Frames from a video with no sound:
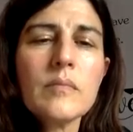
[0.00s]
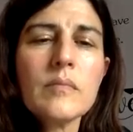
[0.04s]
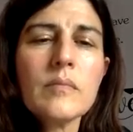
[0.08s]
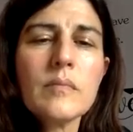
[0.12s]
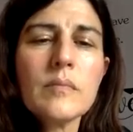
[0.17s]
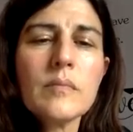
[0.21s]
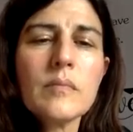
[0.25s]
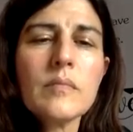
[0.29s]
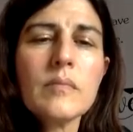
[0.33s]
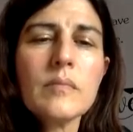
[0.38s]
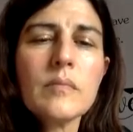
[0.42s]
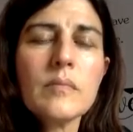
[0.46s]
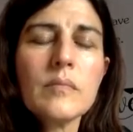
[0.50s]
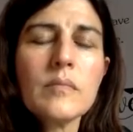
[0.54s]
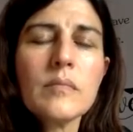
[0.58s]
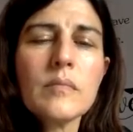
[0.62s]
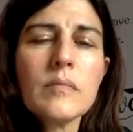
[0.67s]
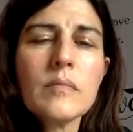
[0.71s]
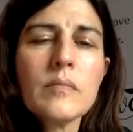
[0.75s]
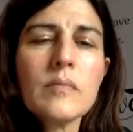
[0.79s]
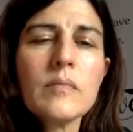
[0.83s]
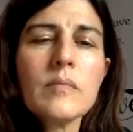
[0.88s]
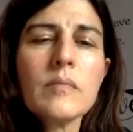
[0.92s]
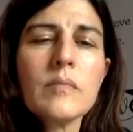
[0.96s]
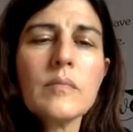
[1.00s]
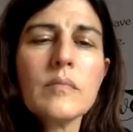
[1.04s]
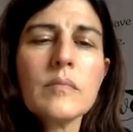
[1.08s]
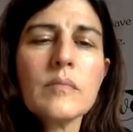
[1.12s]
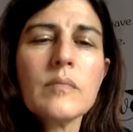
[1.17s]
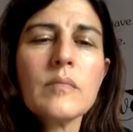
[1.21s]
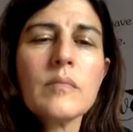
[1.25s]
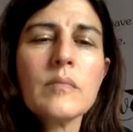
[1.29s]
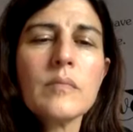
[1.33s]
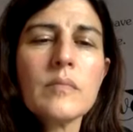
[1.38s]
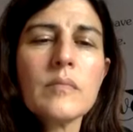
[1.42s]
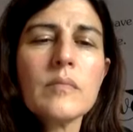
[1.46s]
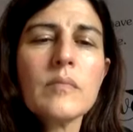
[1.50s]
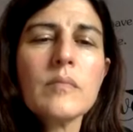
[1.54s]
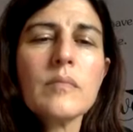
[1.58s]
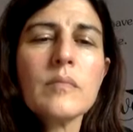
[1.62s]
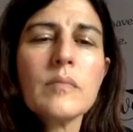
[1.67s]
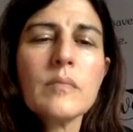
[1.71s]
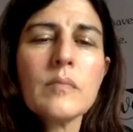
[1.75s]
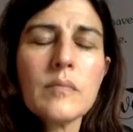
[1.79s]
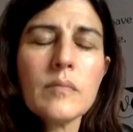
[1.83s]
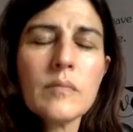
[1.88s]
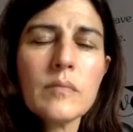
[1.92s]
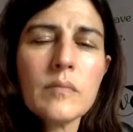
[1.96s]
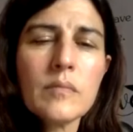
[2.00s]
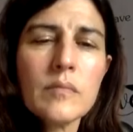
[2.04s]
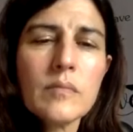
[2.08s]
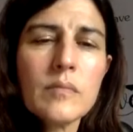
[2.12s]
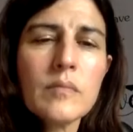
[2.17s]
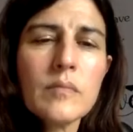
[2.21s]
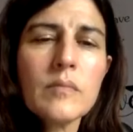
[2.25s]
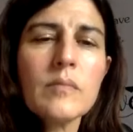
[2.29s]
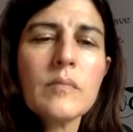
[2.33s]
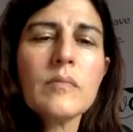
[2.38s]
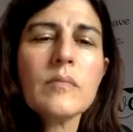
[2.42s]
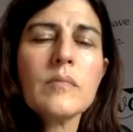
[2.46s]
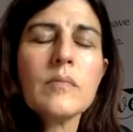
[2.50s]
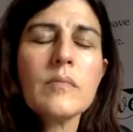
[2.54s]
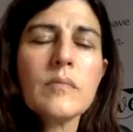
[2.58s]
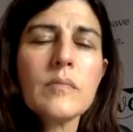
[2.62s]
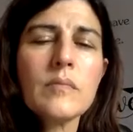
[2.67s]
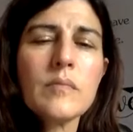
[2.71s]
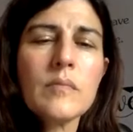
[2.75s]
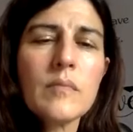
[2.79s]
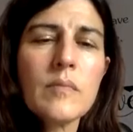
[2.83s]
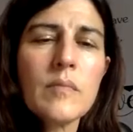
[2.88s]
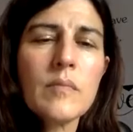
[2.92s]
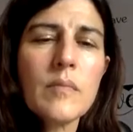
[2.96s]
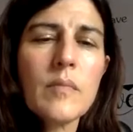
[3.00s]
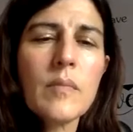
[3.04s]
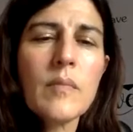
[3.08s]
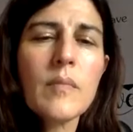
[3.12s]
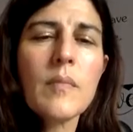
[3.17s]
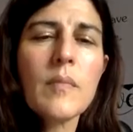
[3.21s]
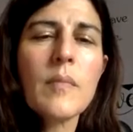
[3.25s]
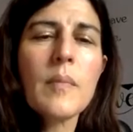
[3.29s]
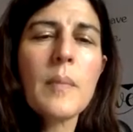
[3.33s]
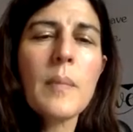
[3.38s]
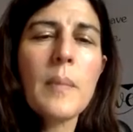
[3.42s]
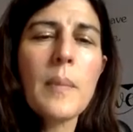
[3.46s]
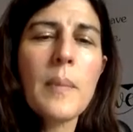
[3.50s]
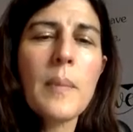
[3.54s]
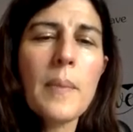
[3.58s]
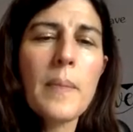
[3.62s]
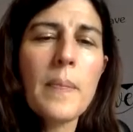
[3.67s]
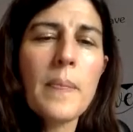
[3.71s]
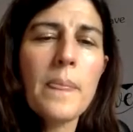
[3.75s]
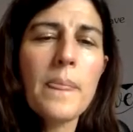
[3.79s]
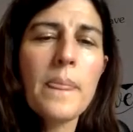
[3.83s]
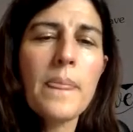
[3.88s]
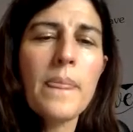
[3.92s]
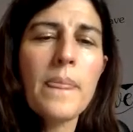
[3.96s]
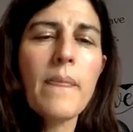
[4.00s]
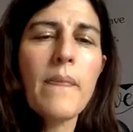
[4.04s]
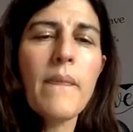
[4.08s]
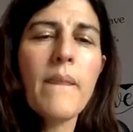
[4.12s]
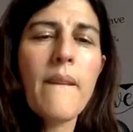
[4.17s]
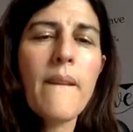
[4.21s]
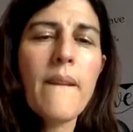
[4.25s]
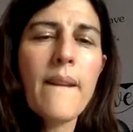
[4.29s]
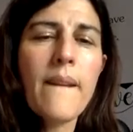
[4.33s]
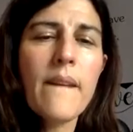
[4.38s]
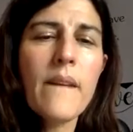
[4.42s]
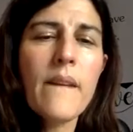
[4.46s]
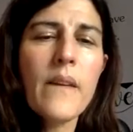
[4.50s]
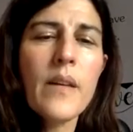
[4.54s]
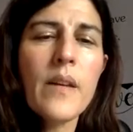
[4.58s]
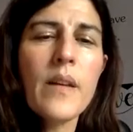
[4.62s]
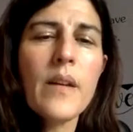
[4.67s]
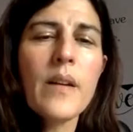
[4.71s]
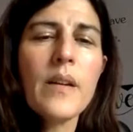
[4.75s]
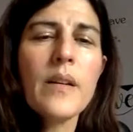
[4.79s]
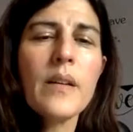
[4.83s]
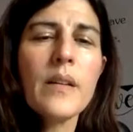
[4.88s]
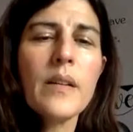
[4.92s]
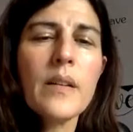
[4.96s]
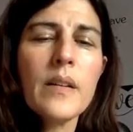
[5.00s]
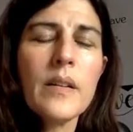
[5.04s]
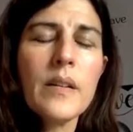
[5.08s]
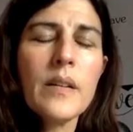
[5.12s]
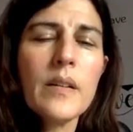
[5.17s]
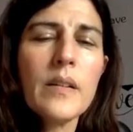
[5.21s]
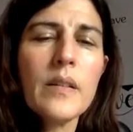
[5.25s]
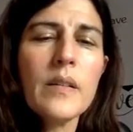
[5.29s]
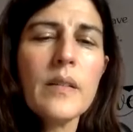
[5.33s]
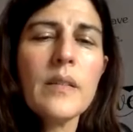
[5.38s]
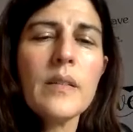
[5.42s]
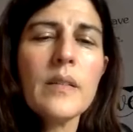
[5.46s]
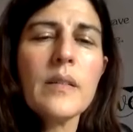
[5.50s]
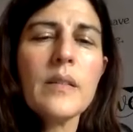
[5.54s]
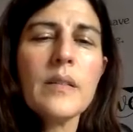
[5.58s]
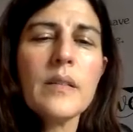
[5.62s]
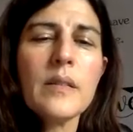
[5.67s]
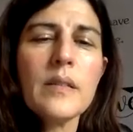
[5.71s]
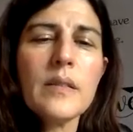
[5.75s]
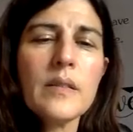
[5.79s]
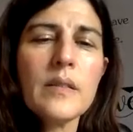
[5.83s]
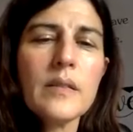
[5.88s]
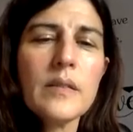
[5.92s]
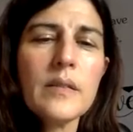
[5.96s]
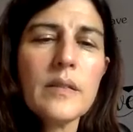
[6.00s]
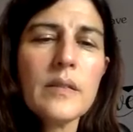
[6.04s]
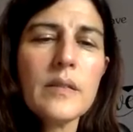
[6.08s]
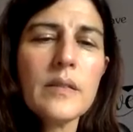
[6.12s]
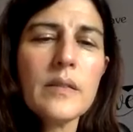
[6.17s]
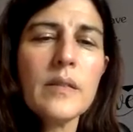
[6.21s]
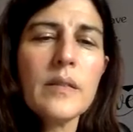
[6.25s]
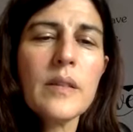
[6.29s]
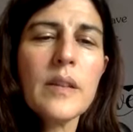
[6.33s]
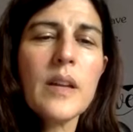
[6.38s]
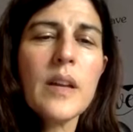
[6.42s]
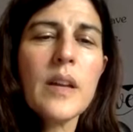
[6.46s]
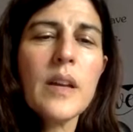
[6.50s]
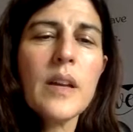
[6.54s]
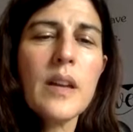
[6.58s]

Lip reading: (not speaking)